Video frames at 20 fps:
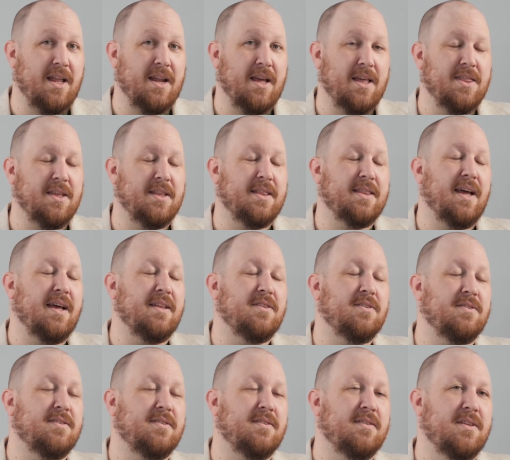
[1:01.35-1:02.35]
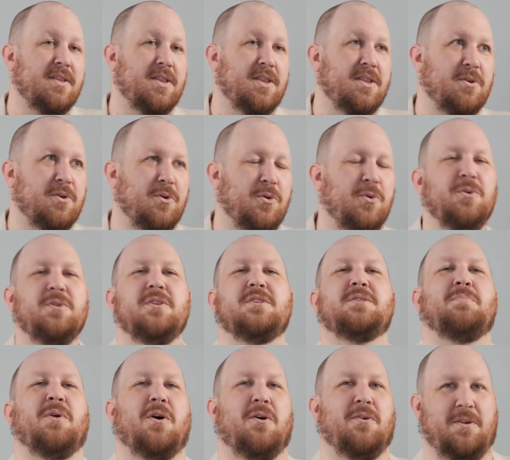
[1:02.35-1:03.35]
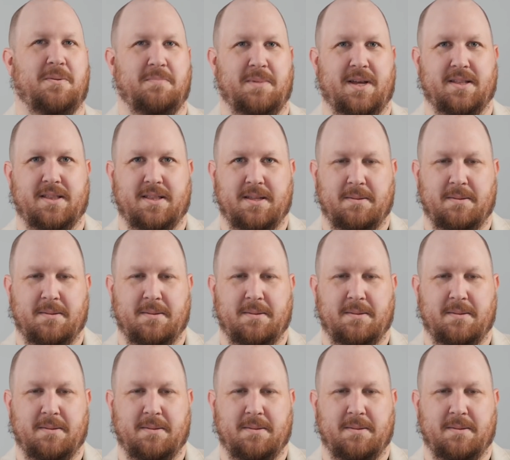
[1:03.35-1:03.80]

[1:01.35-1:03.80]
and I think that's the coolest part about